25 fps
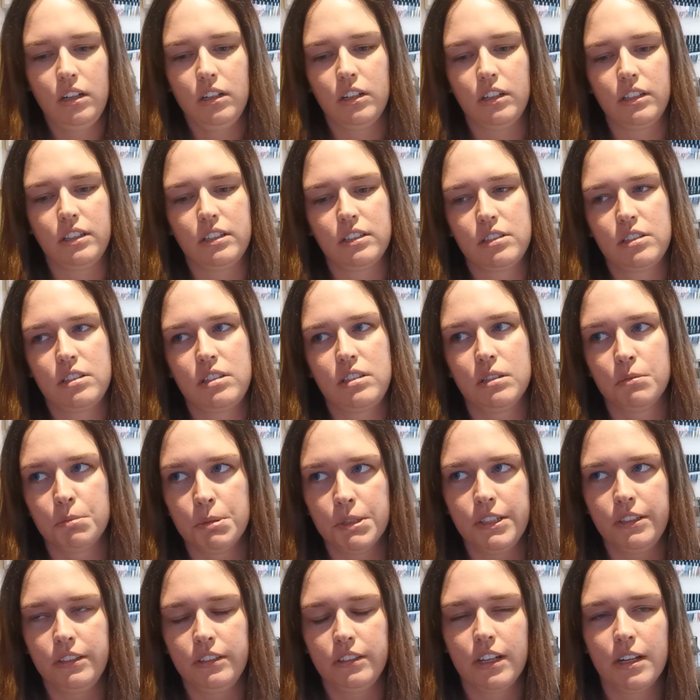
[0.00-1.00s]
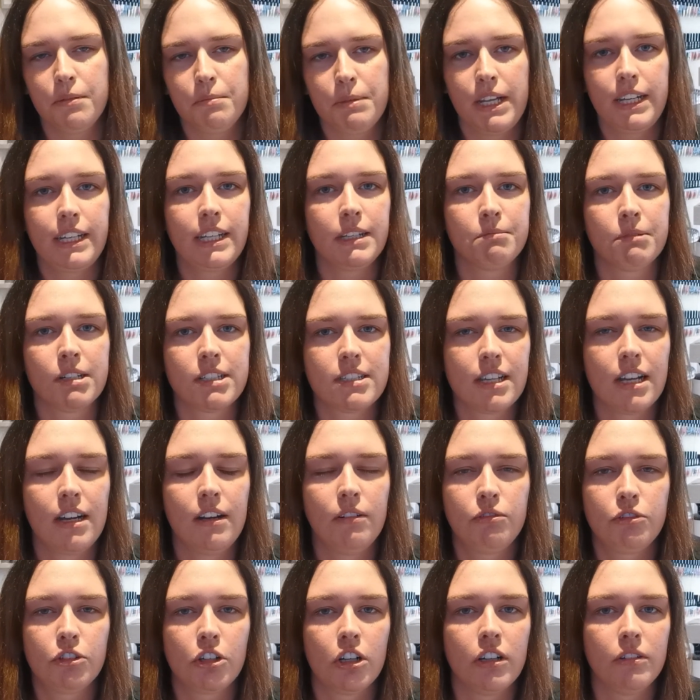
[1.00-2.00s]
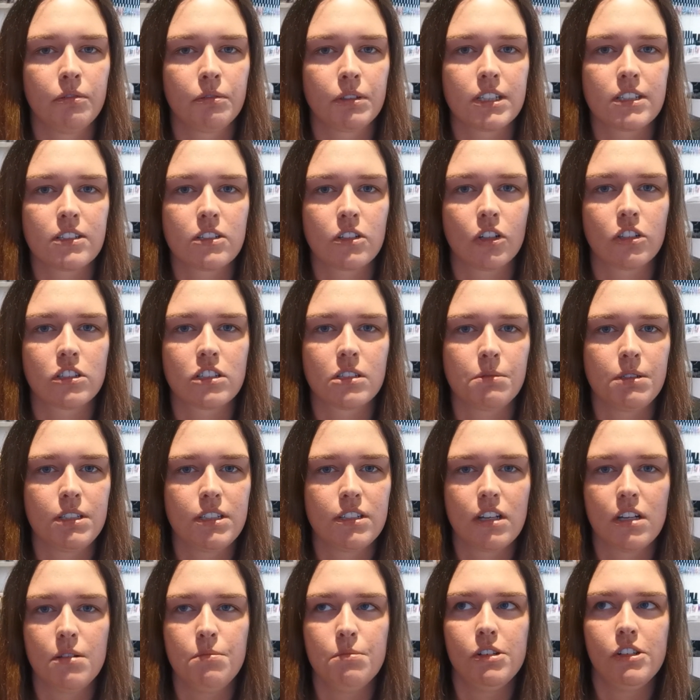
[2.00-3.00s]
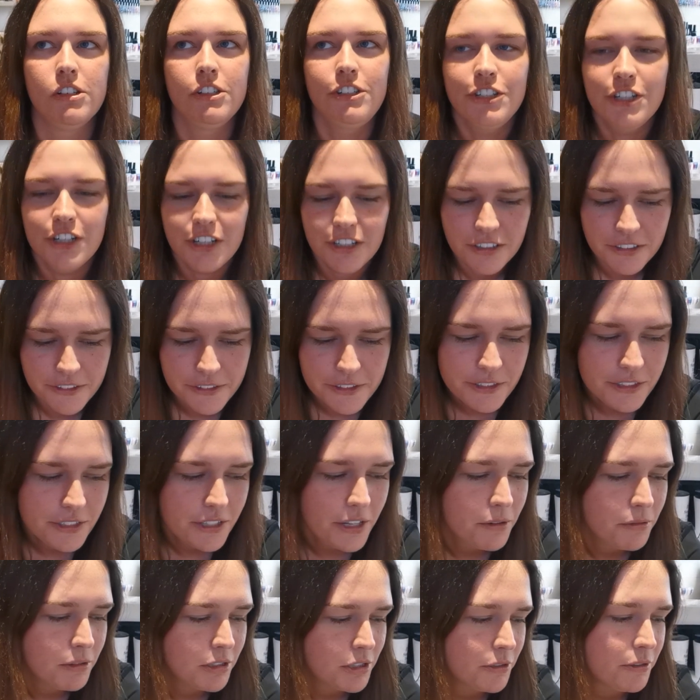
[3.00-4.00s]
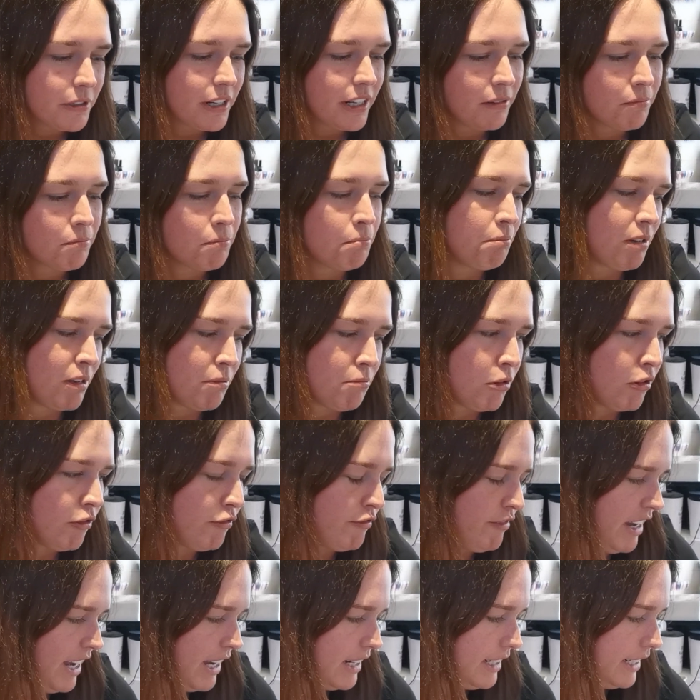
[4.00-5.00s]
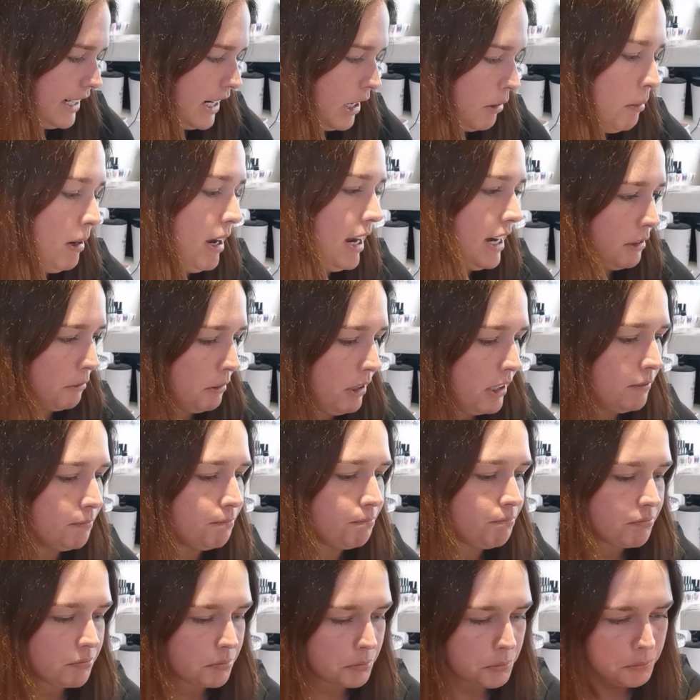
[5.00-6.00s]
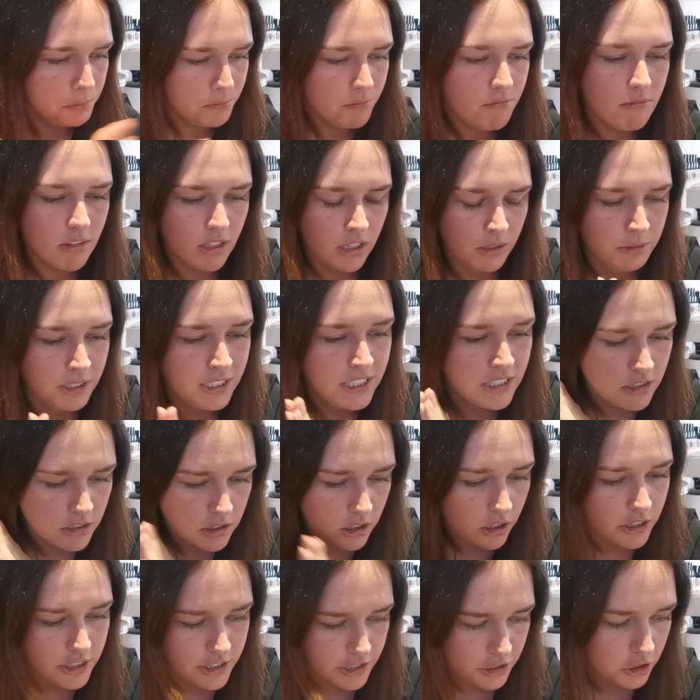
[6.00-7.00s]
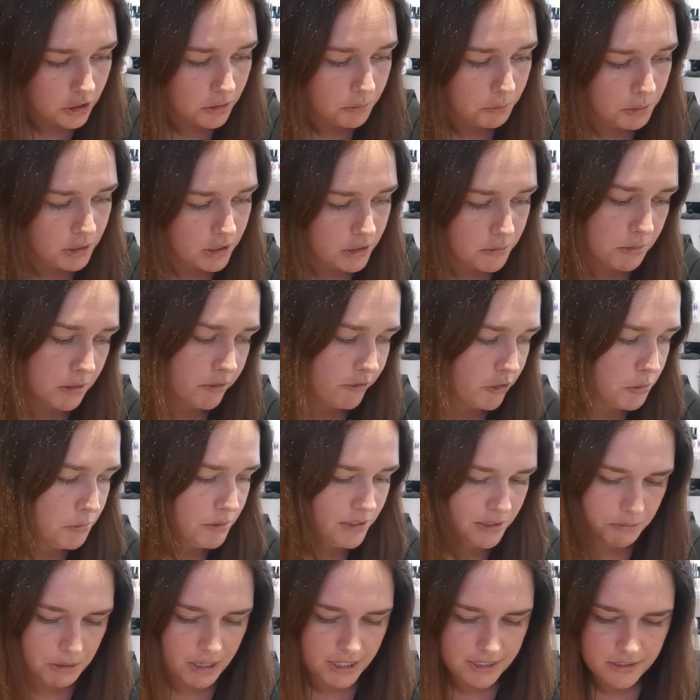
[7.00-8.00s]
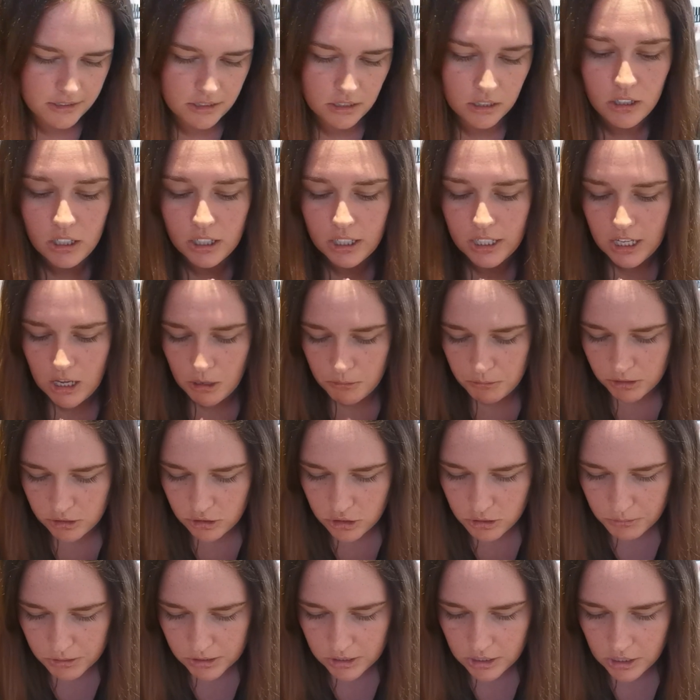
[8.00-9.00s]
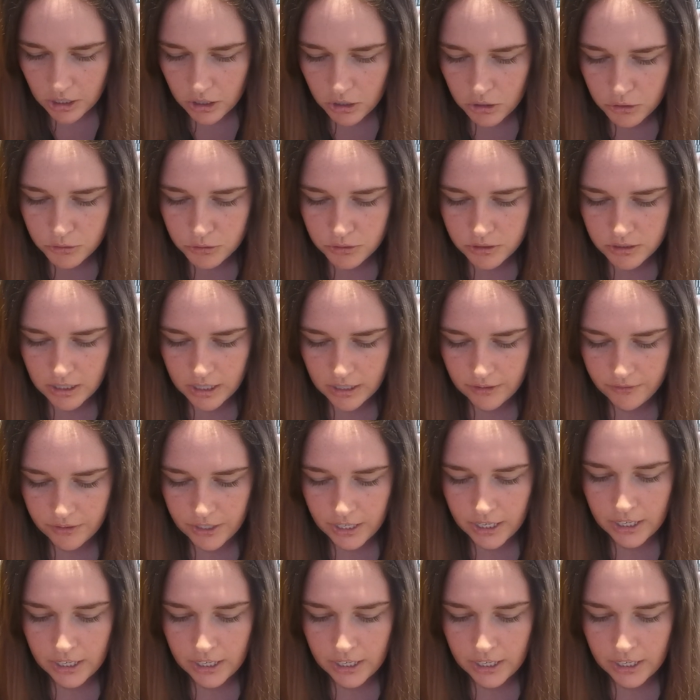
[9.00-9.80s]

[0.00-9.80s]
like stubborn and making myself drive when it's costing me so much. So we're doing it a bit more fairly now. But anyway, I need to tidy up because my room is a mess. I'm going to do my toes and